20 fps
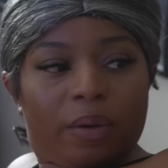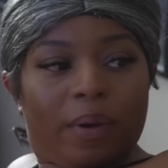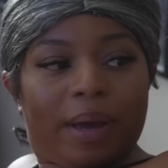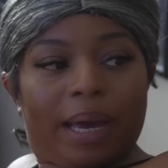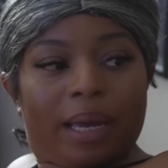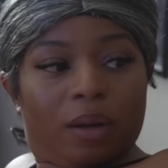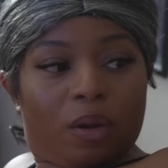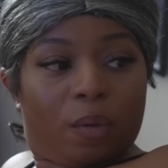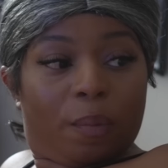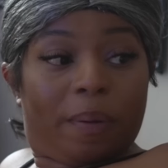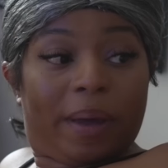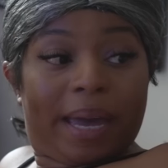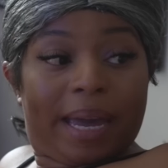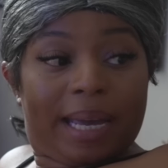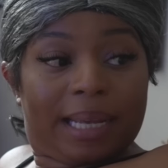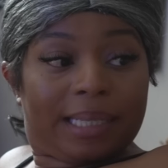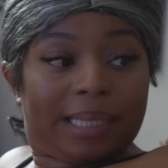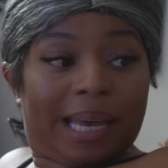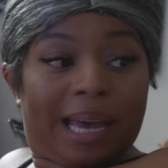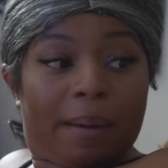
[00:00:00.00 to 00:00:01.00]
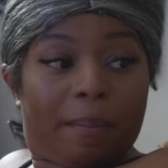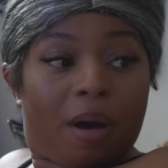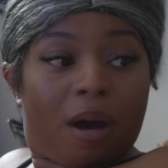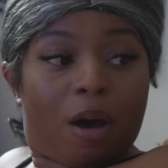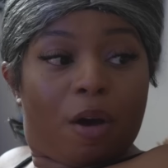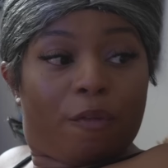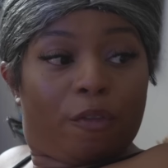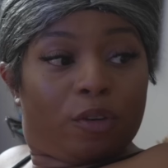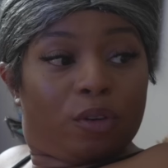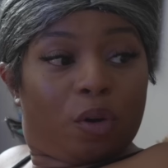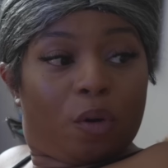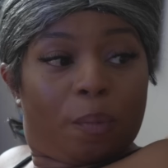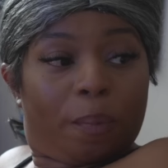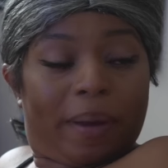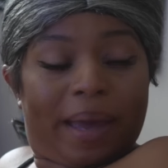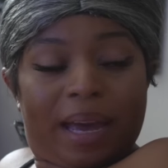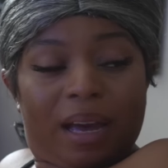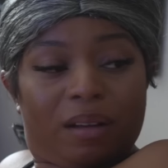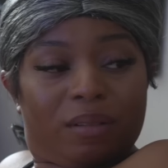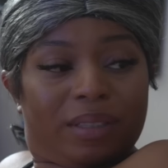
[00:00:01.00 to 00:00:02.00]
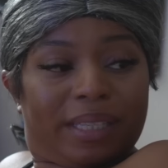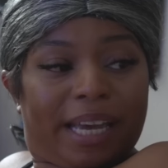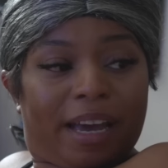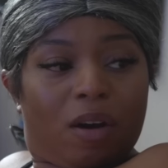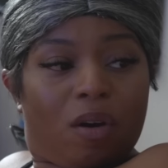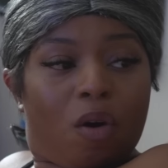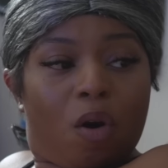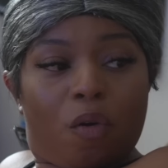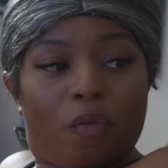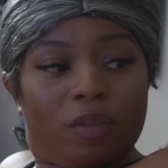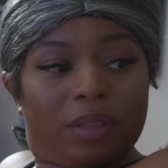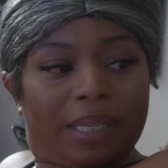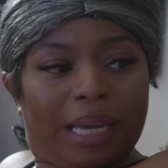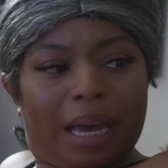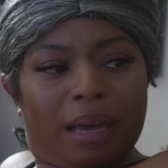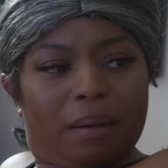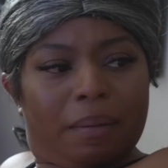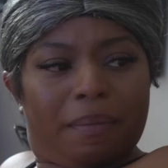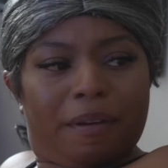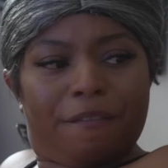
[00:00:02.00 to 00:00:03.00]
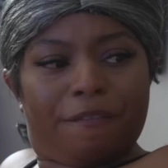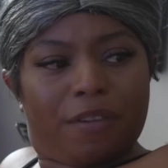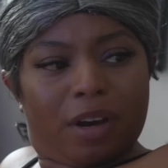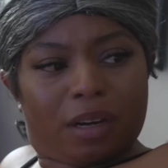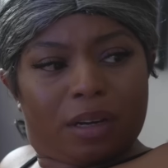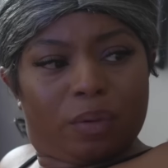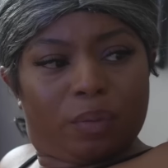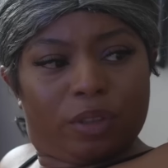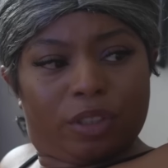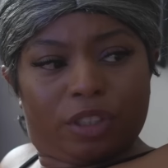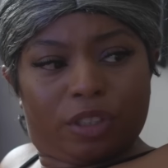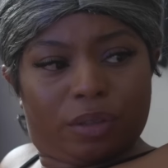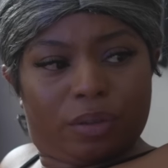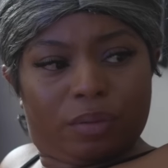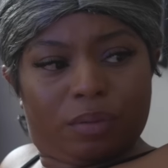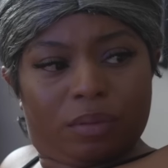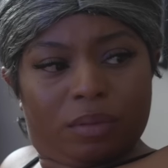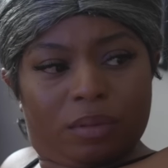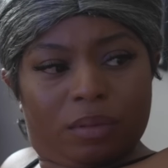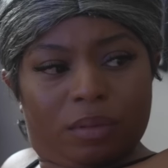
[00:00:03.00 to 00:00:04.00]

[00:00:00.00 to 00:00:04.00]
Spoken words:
don't have no paid time off or pound town overtime to be with you.